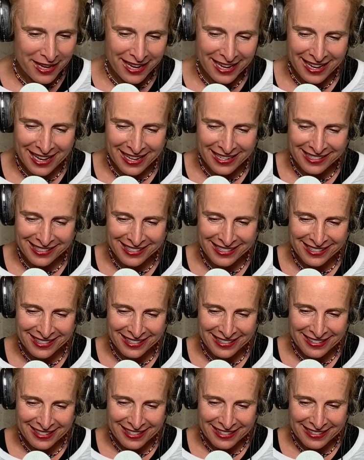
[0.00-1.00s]
And
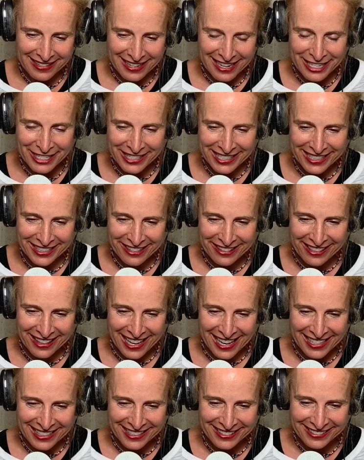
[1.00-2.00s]
until
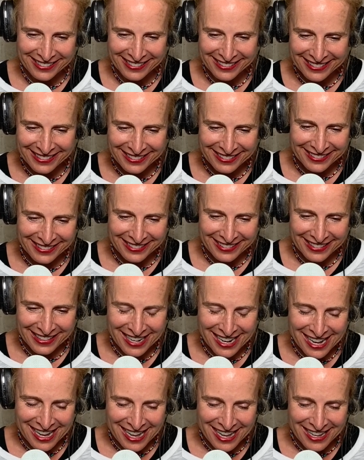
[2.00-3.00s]
then,
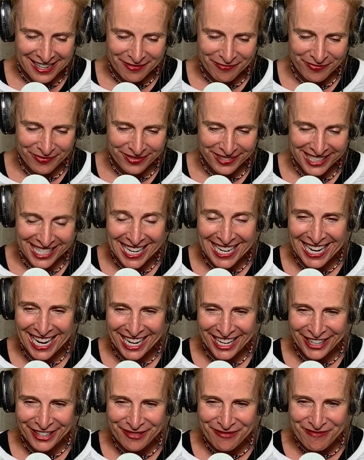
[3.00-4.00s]
take
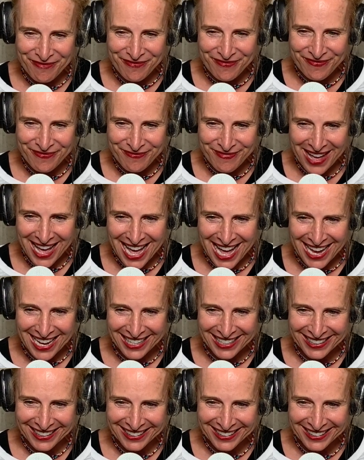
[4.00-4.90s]
care. Bye.